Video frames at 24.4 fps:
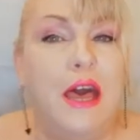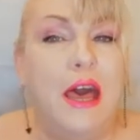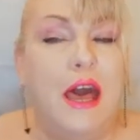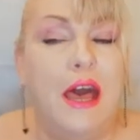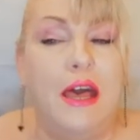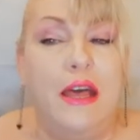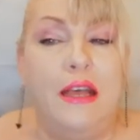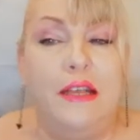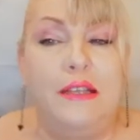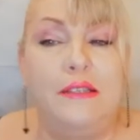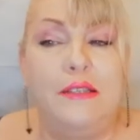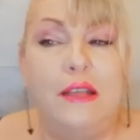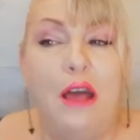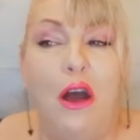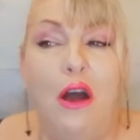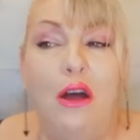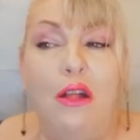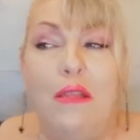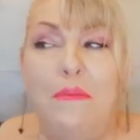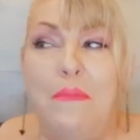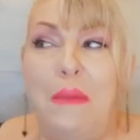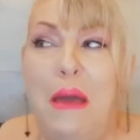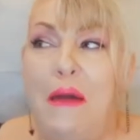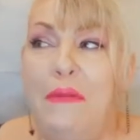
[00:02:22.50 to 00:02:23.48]
is
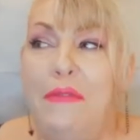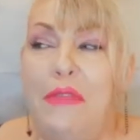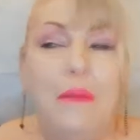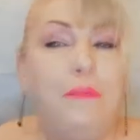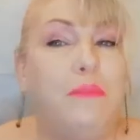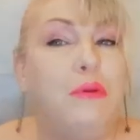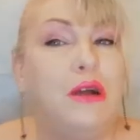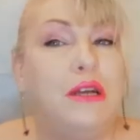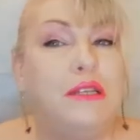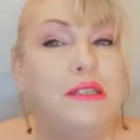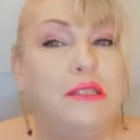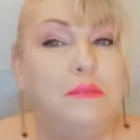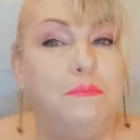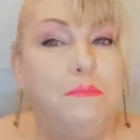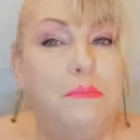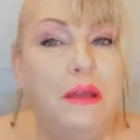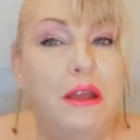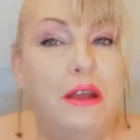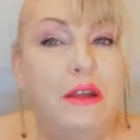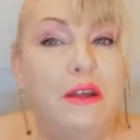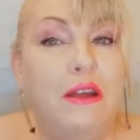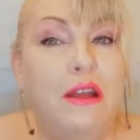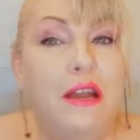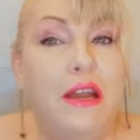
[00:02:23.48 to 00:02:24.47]
all about that
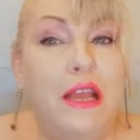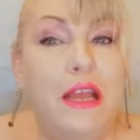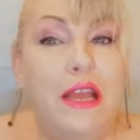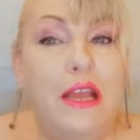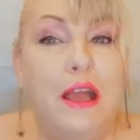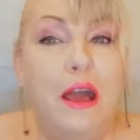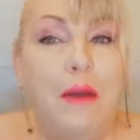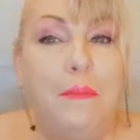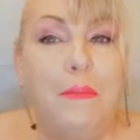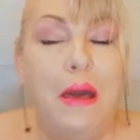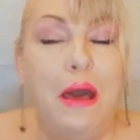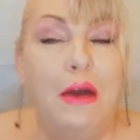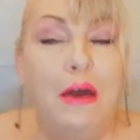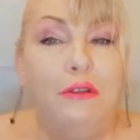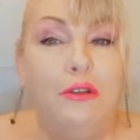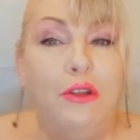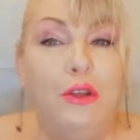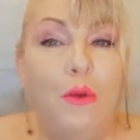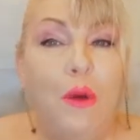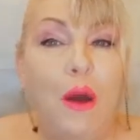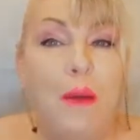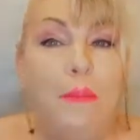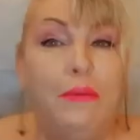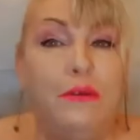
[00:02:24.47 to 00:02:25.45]
prosperity, about
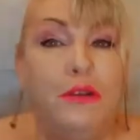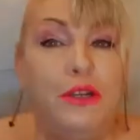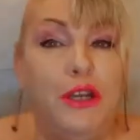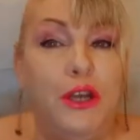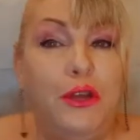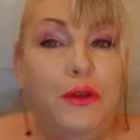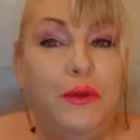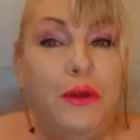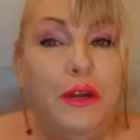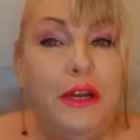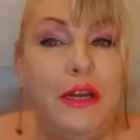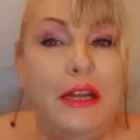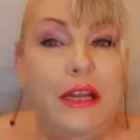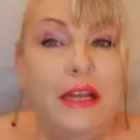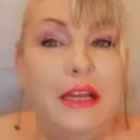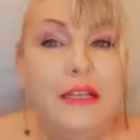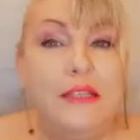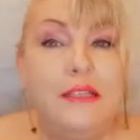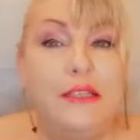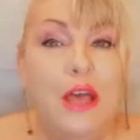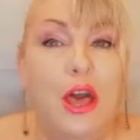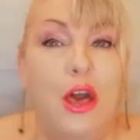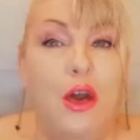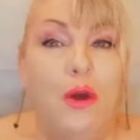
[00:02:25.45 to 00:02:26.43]
new
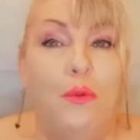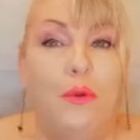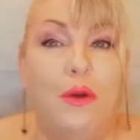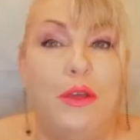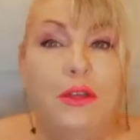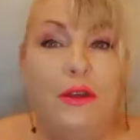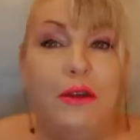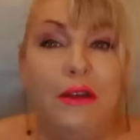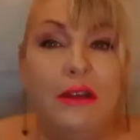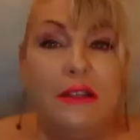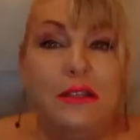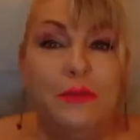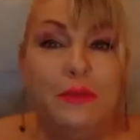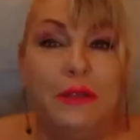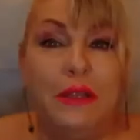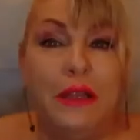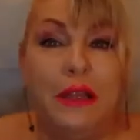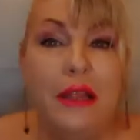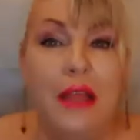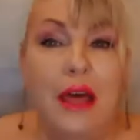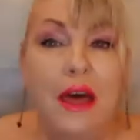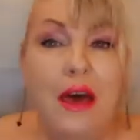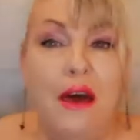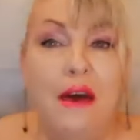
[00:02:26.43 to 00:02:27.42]
opportunities, whether it's with
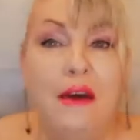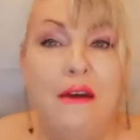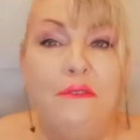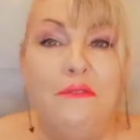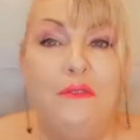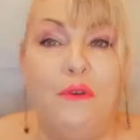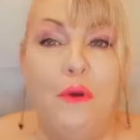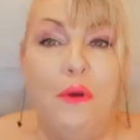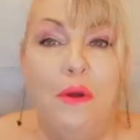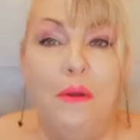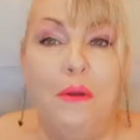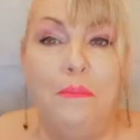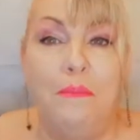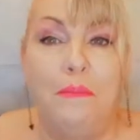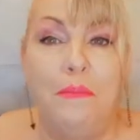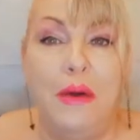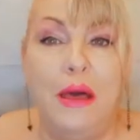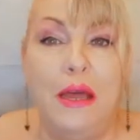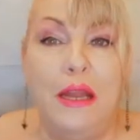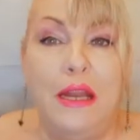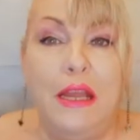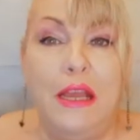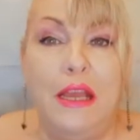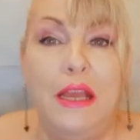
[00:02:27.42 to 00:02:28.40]
love or
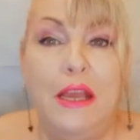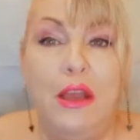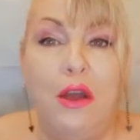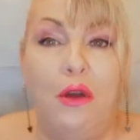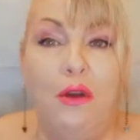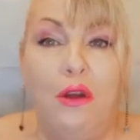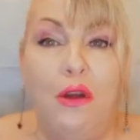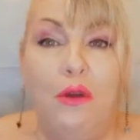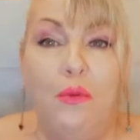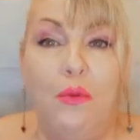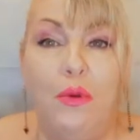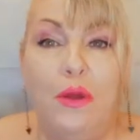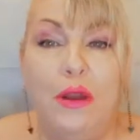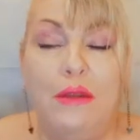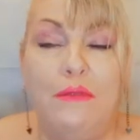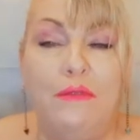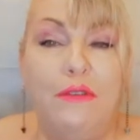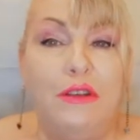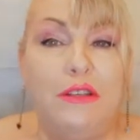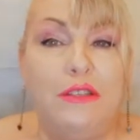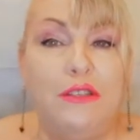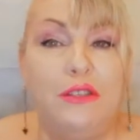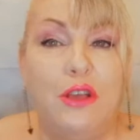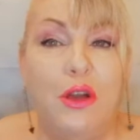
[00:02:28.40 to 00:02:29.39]
money or
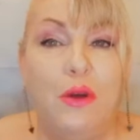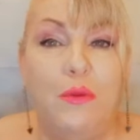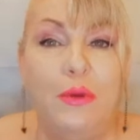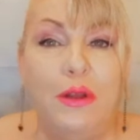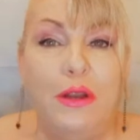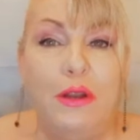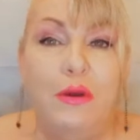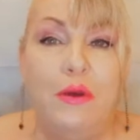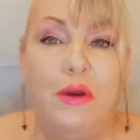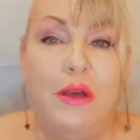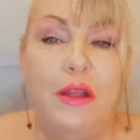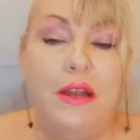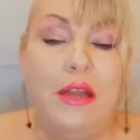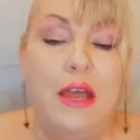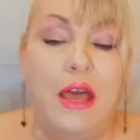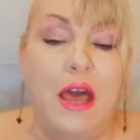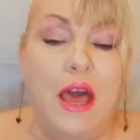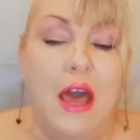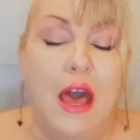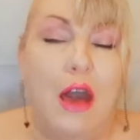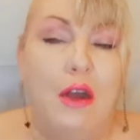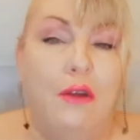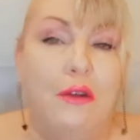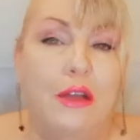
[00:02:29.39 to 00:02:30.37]
whatever is going on.
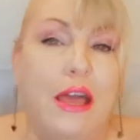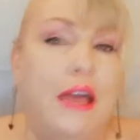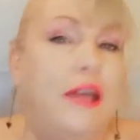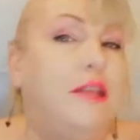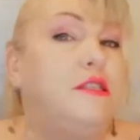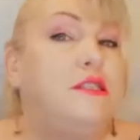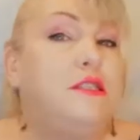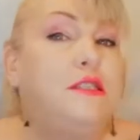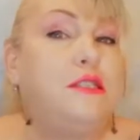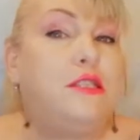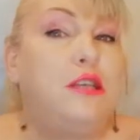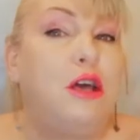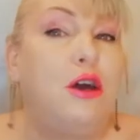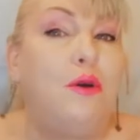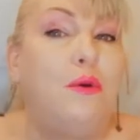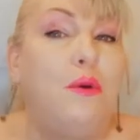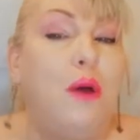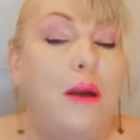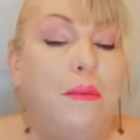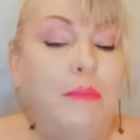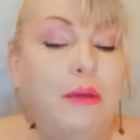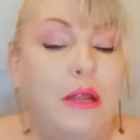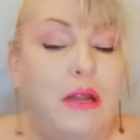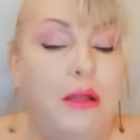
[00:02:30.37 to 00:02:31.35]
Okay, so
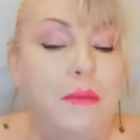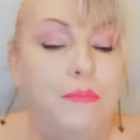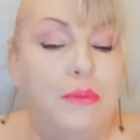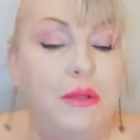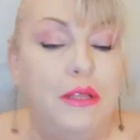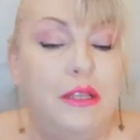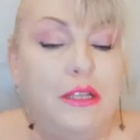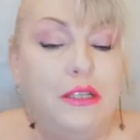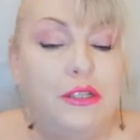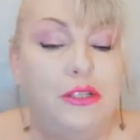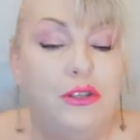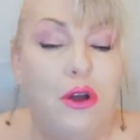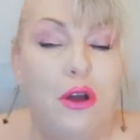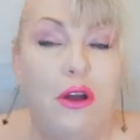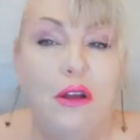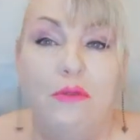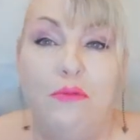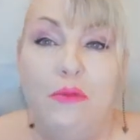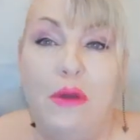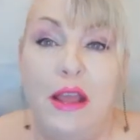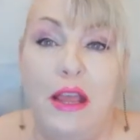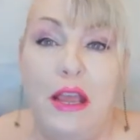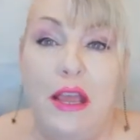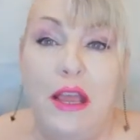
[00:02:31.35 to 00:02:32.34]
I'm going to put this card
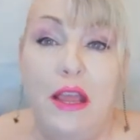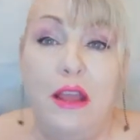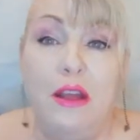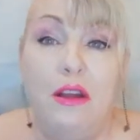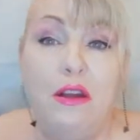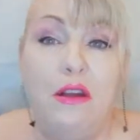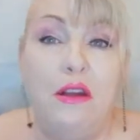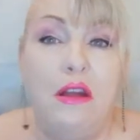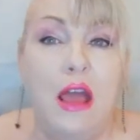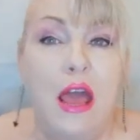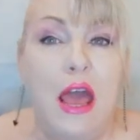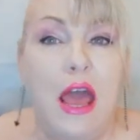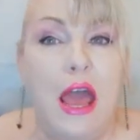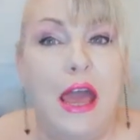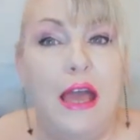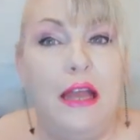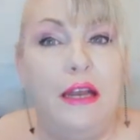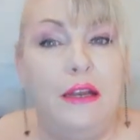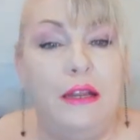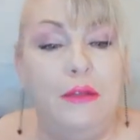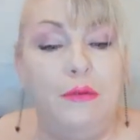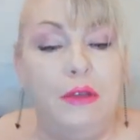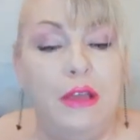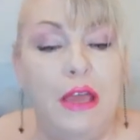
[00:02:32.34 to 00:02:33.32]
right here,
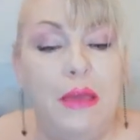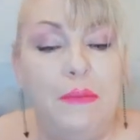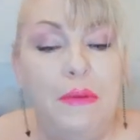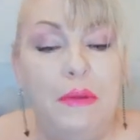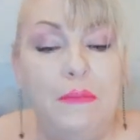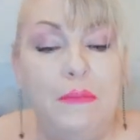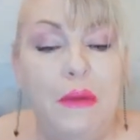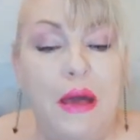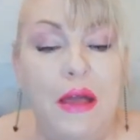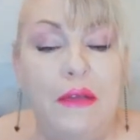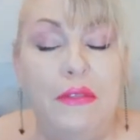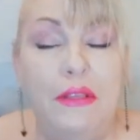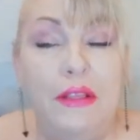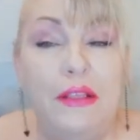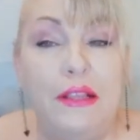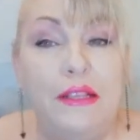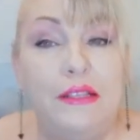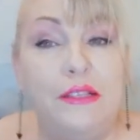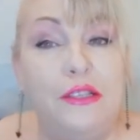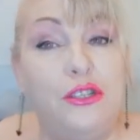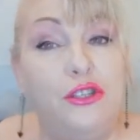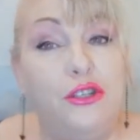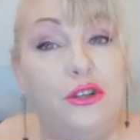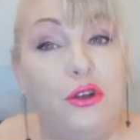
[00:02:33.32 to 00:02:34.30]
and keep in mind that
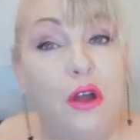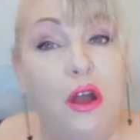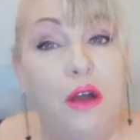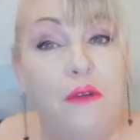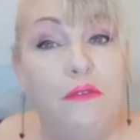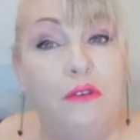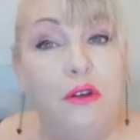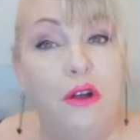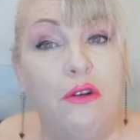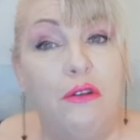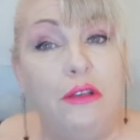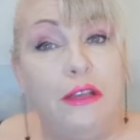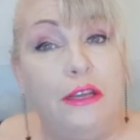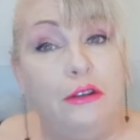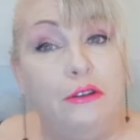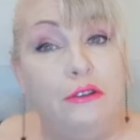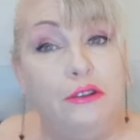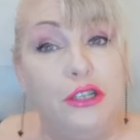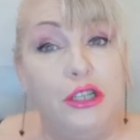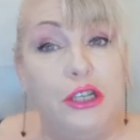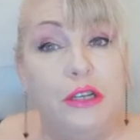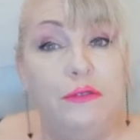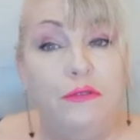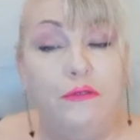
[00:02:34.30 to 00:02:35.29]
this is your overall
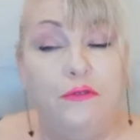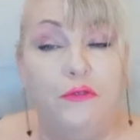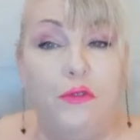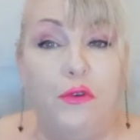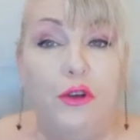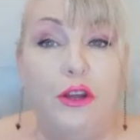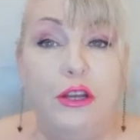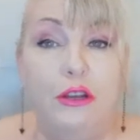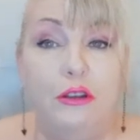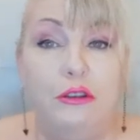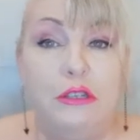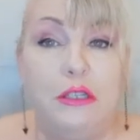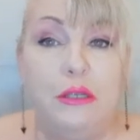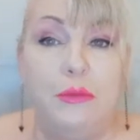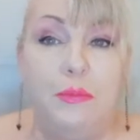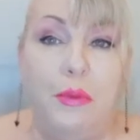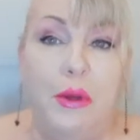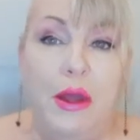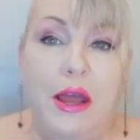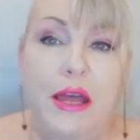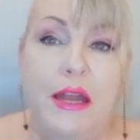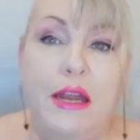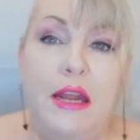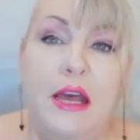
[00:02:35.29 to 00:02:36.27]
energy for your
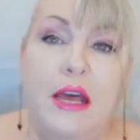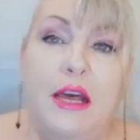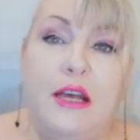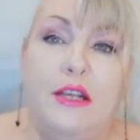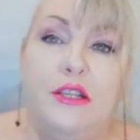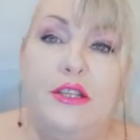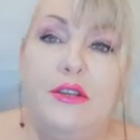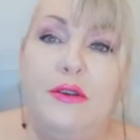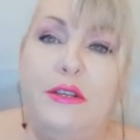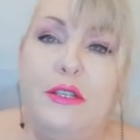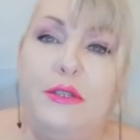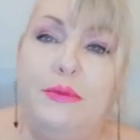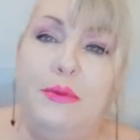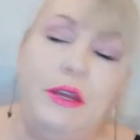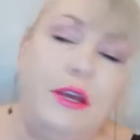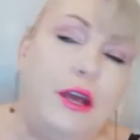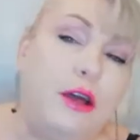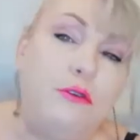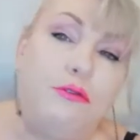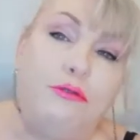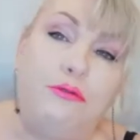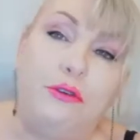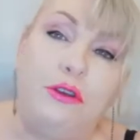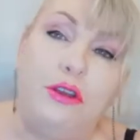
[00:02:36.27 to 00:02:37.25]
spread. So as we
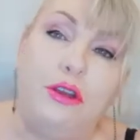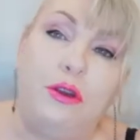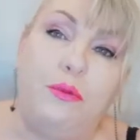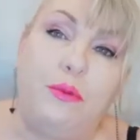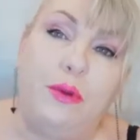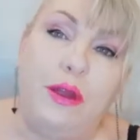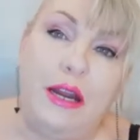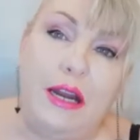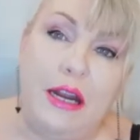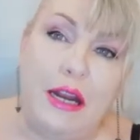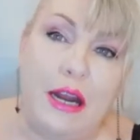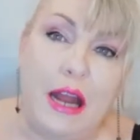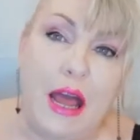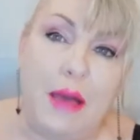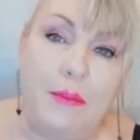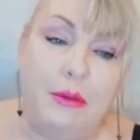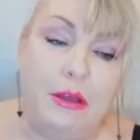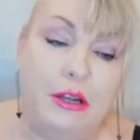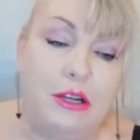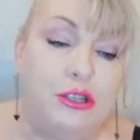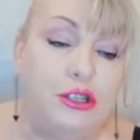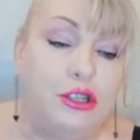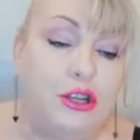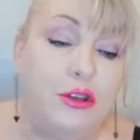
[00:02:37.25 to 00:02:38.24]
go through your reading, I'm
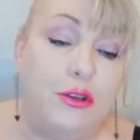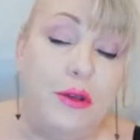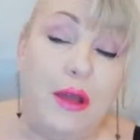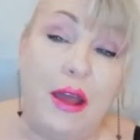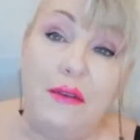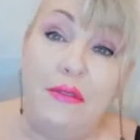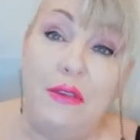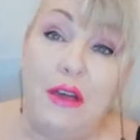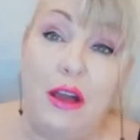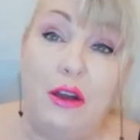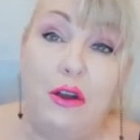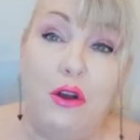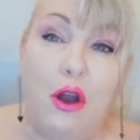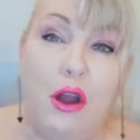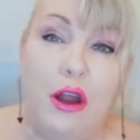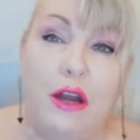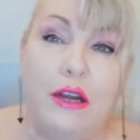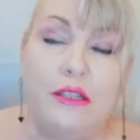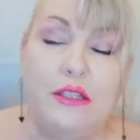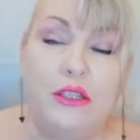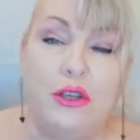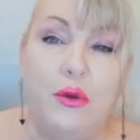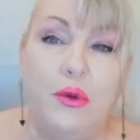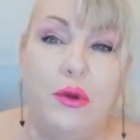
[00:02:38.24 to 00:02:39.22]
going to show you how that card
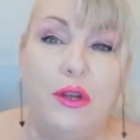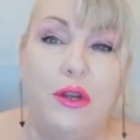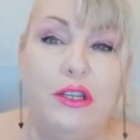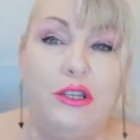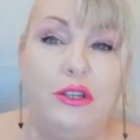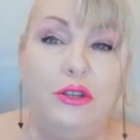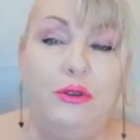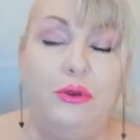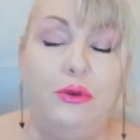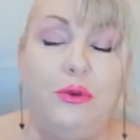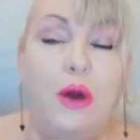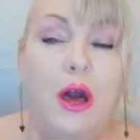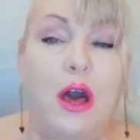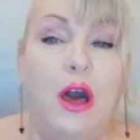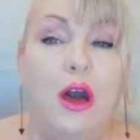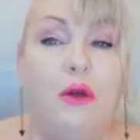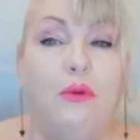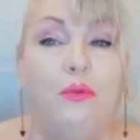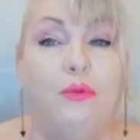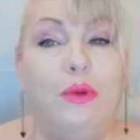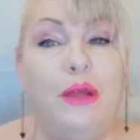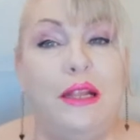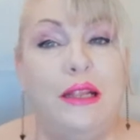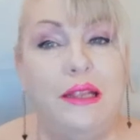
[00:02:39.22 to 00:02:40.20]
is going to
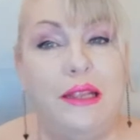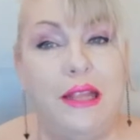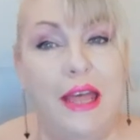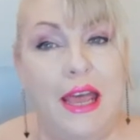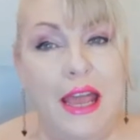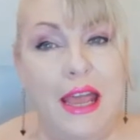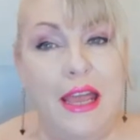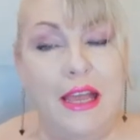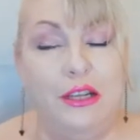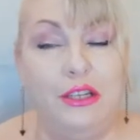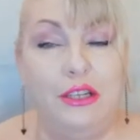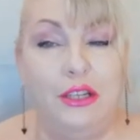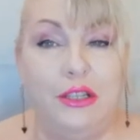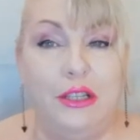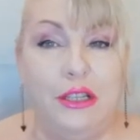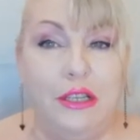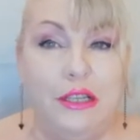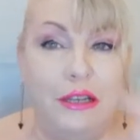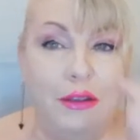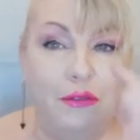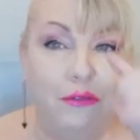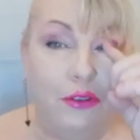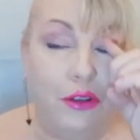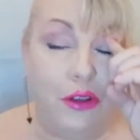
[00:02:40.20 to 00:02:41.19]
relate to the
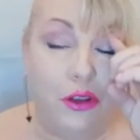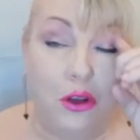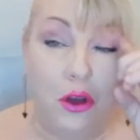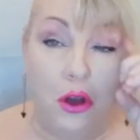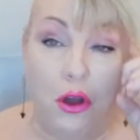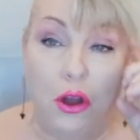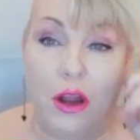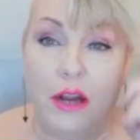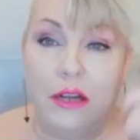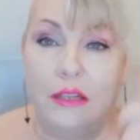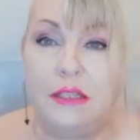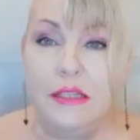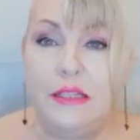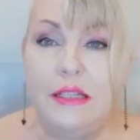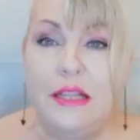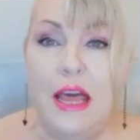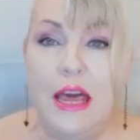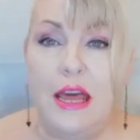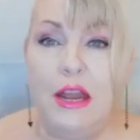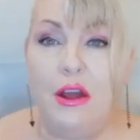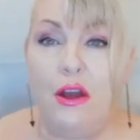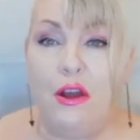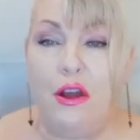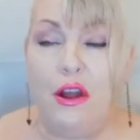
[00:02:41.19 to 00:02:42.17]
different cards
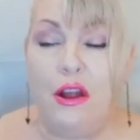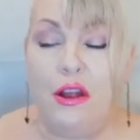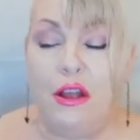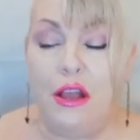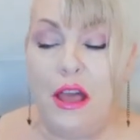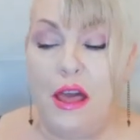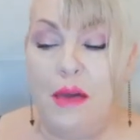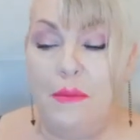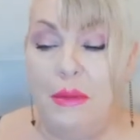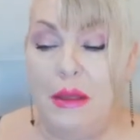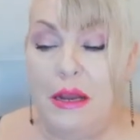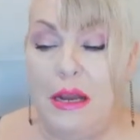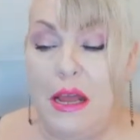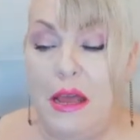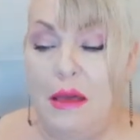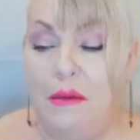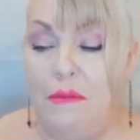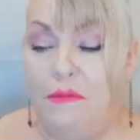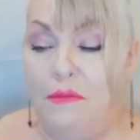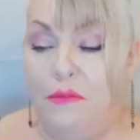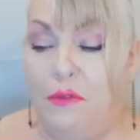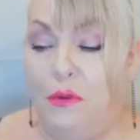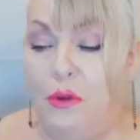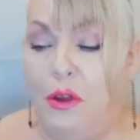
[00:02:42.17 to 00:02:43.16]
that are coming up
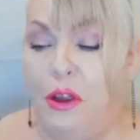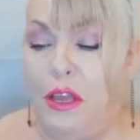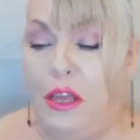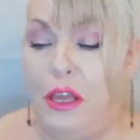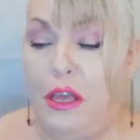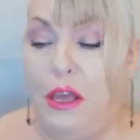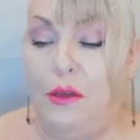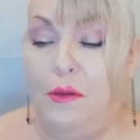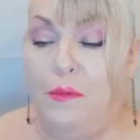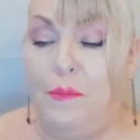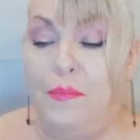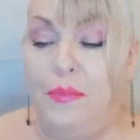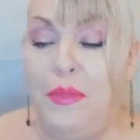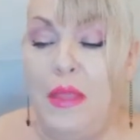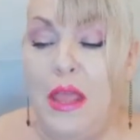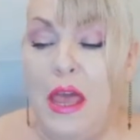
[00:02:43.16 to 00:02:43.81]
for you.